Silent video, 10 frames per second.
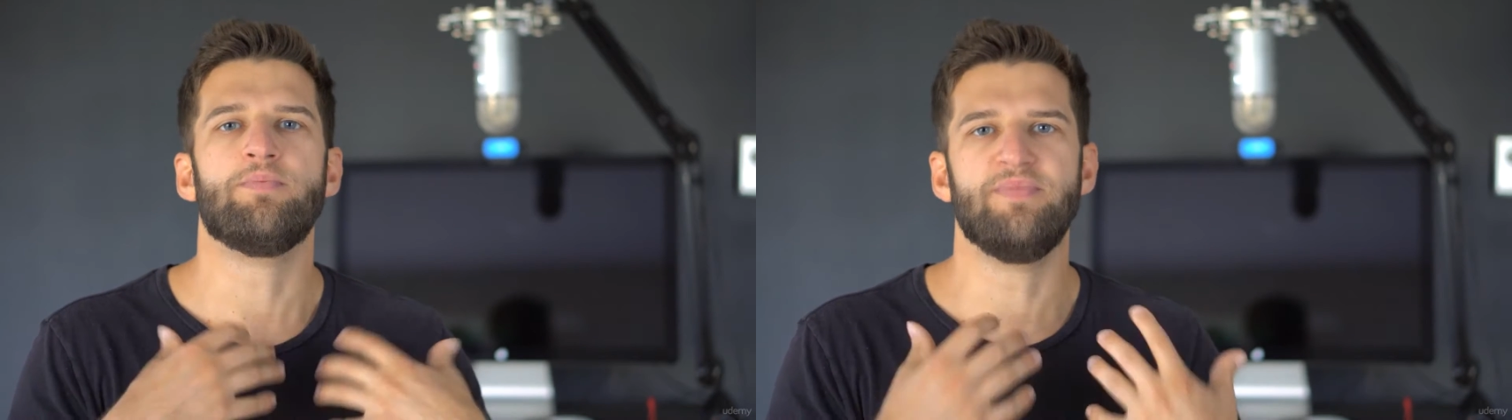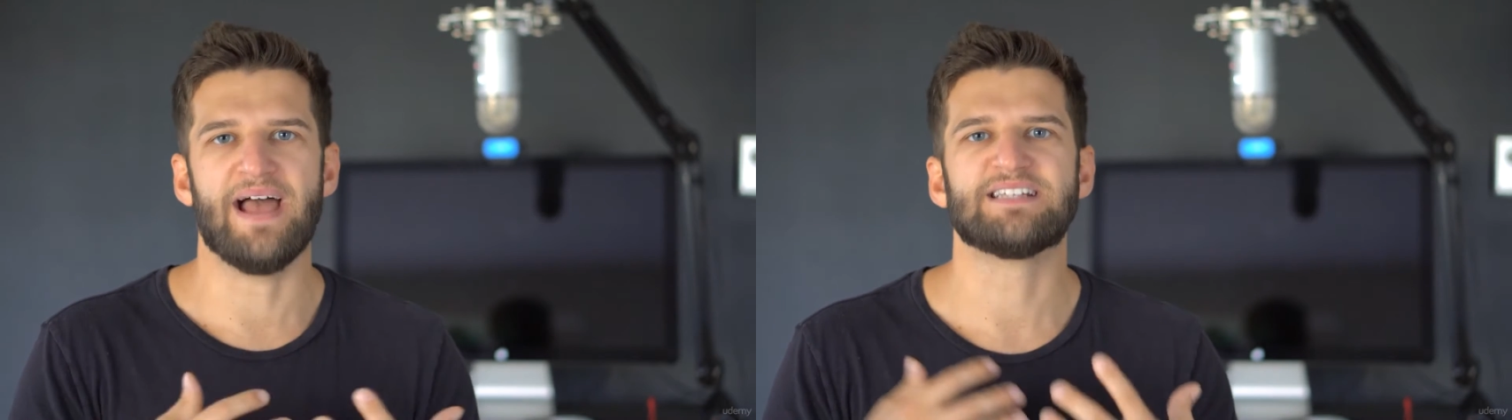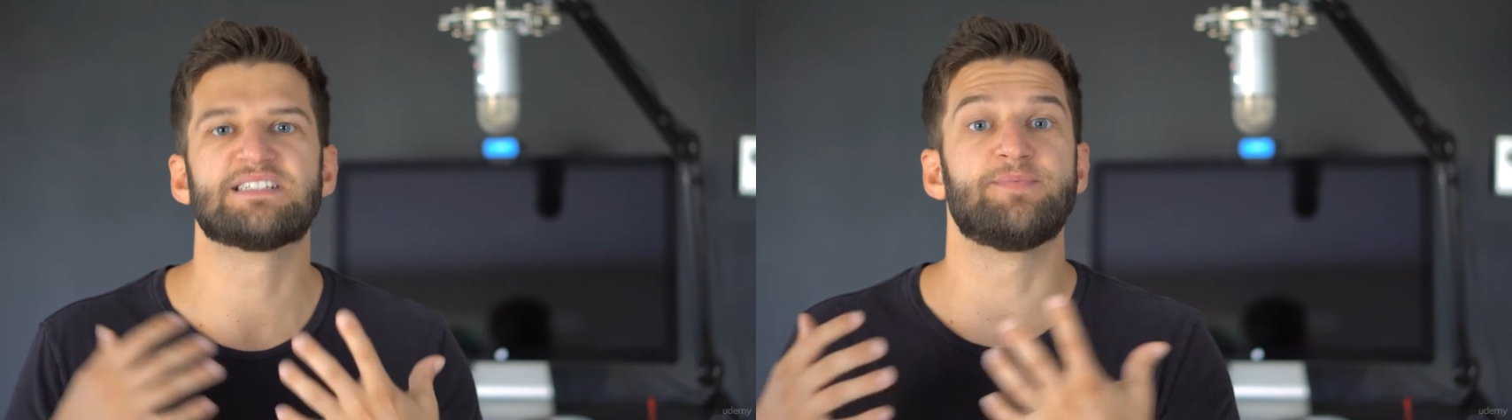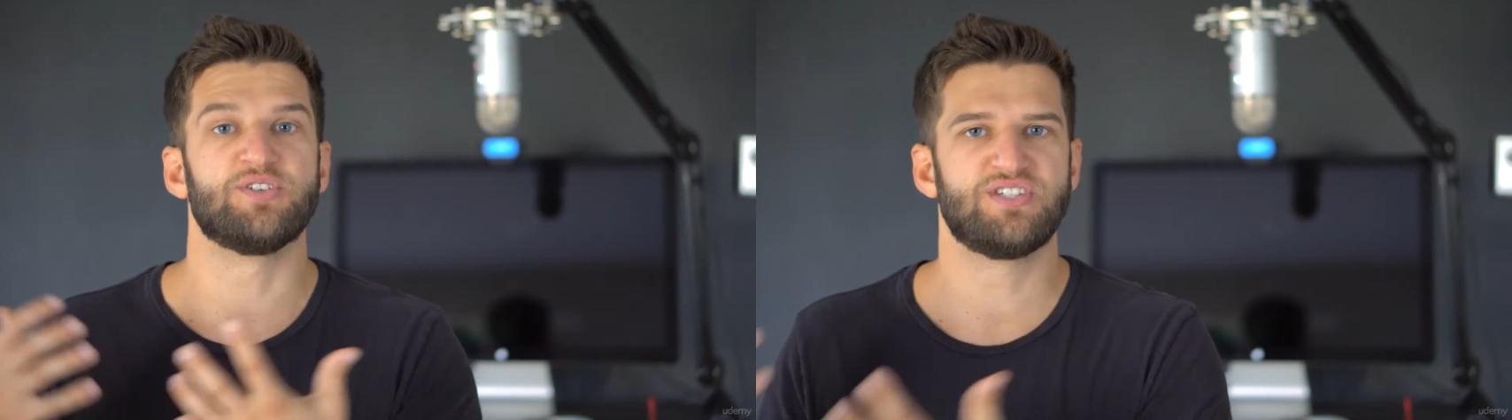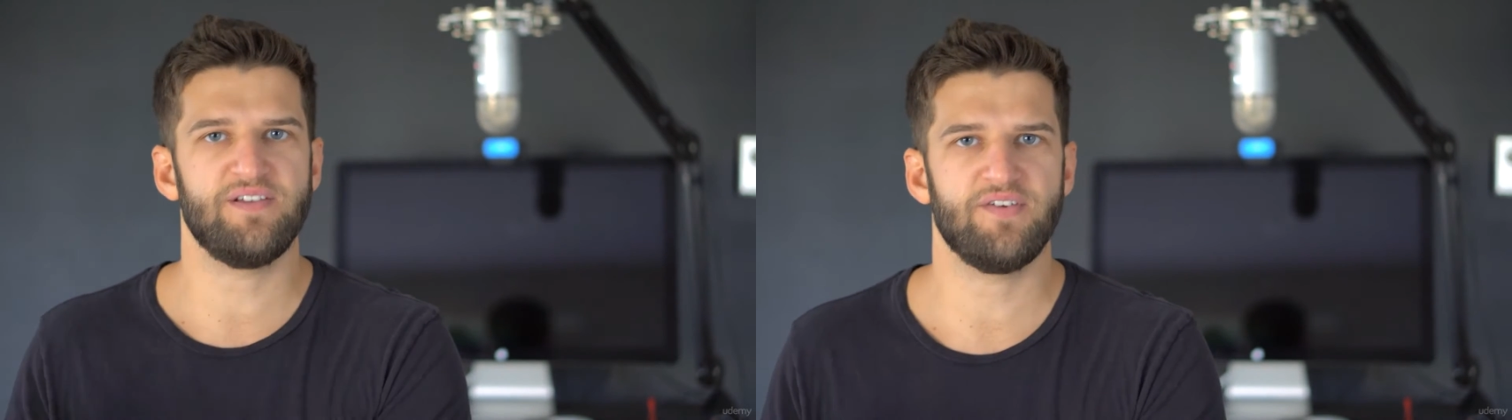that
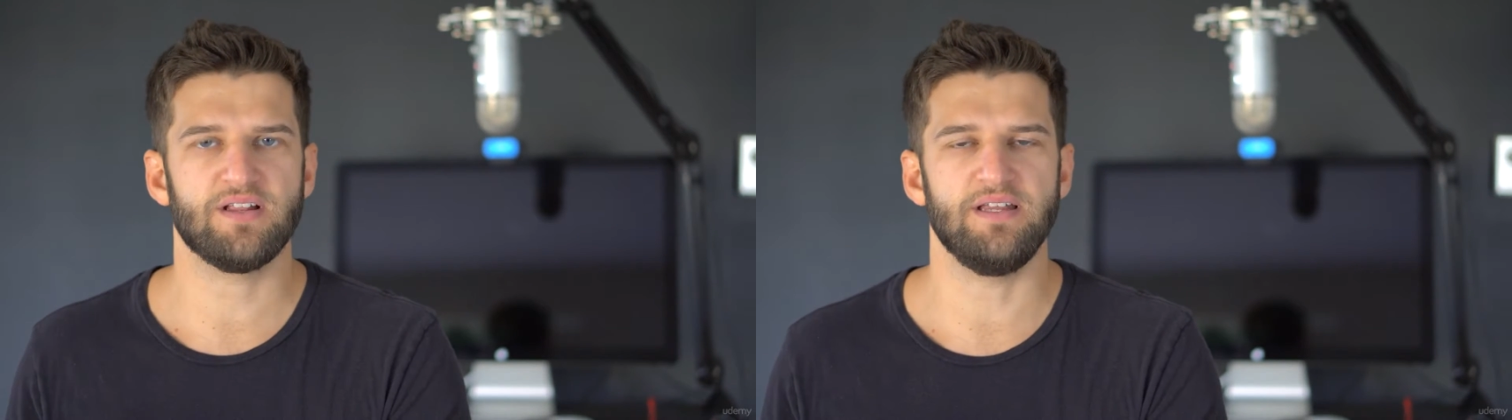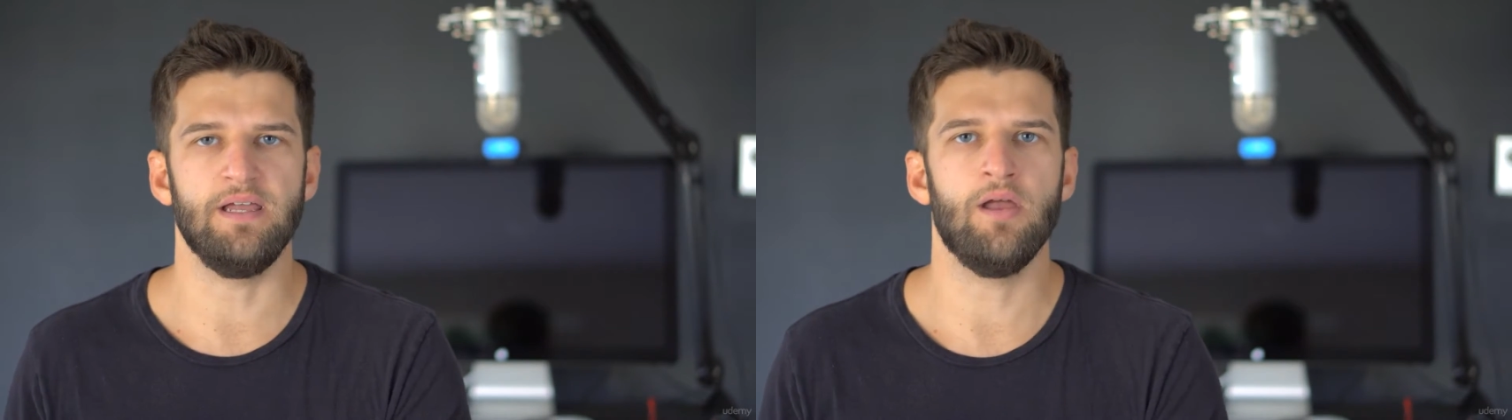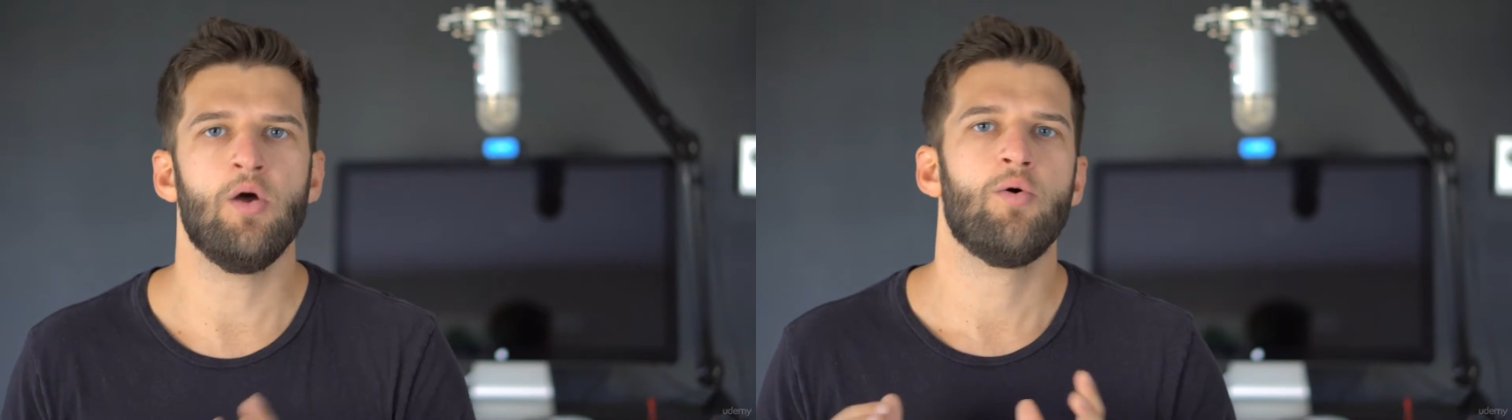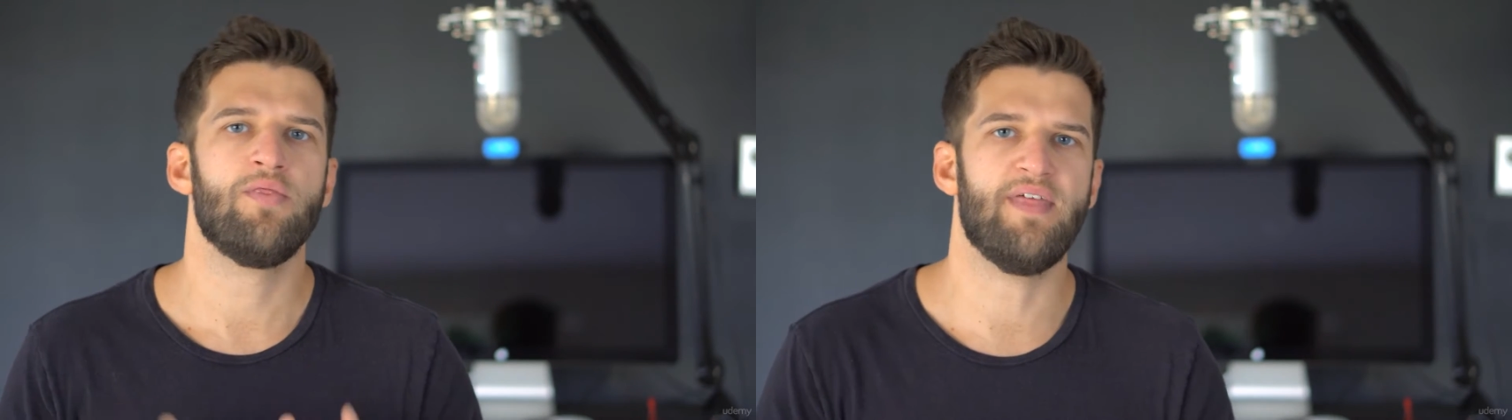specifically,